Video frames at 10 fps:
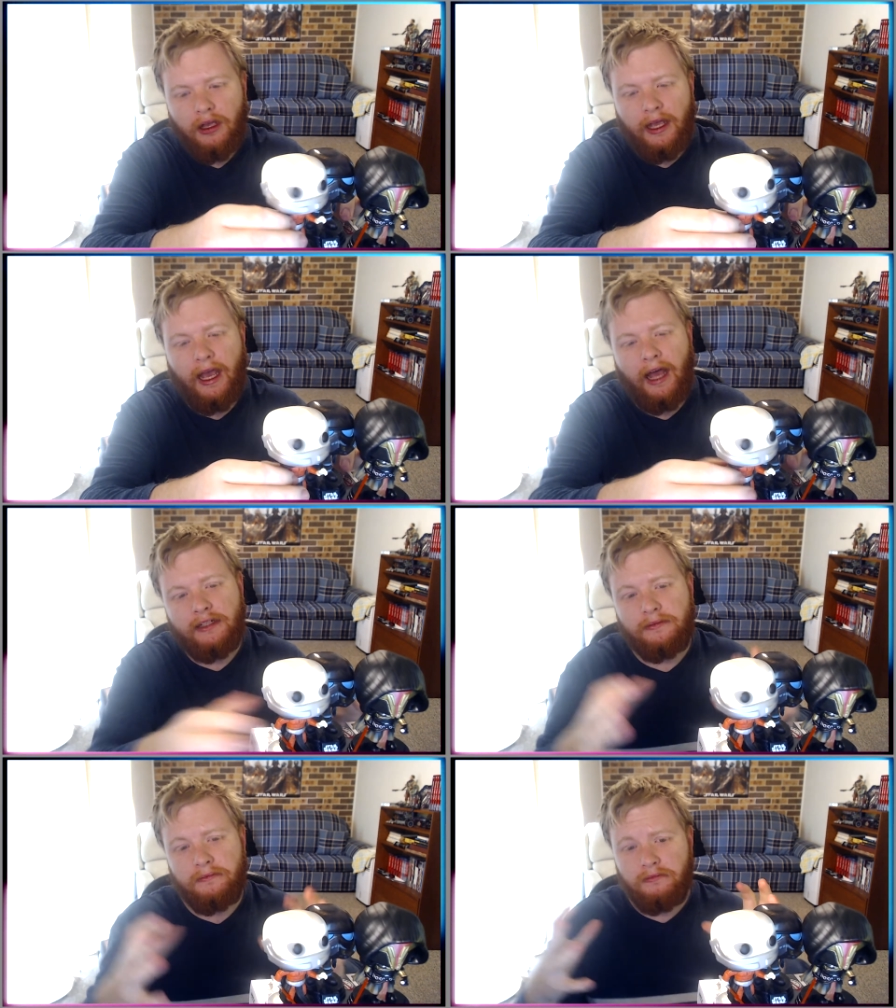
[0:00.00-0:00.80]
He had
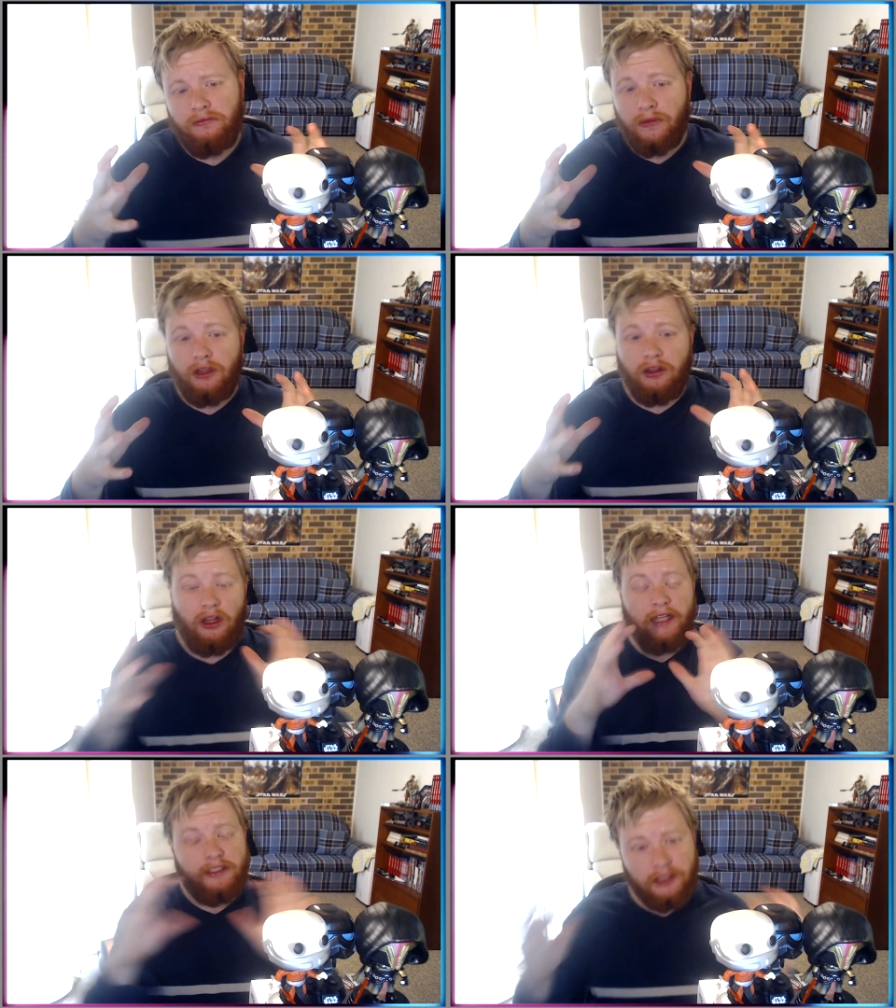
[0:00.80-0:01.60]
the
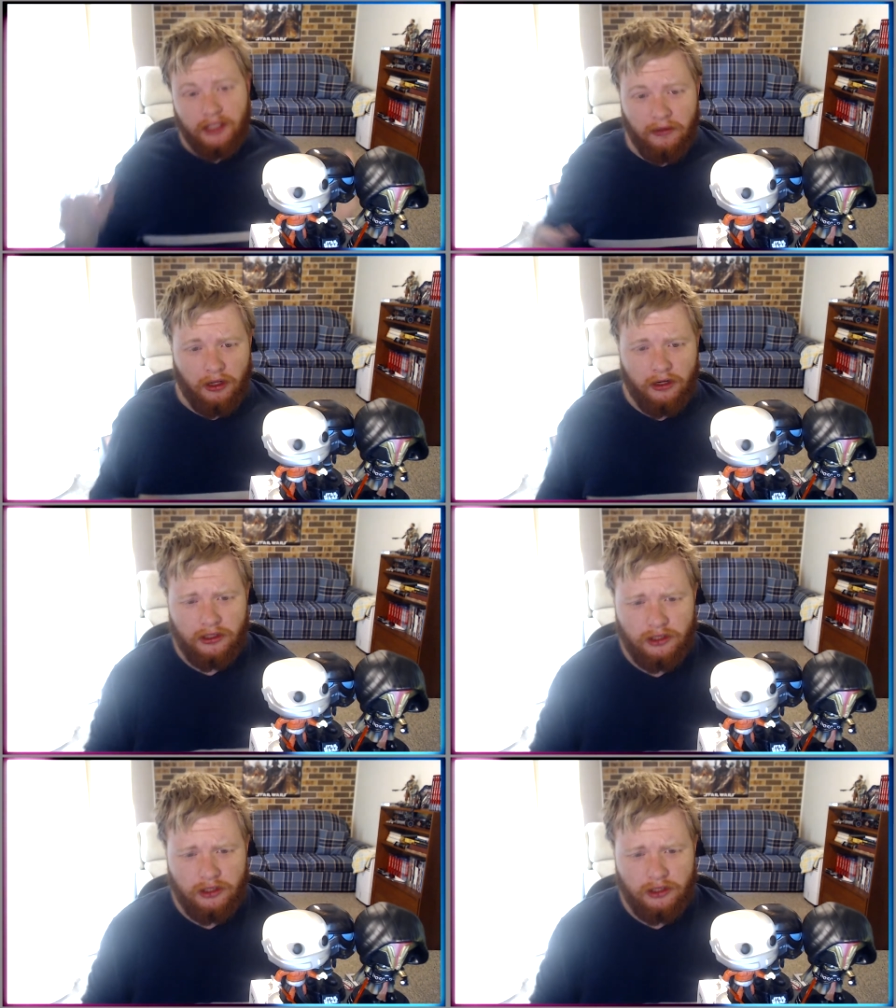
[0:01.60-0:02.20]
Legends label on it.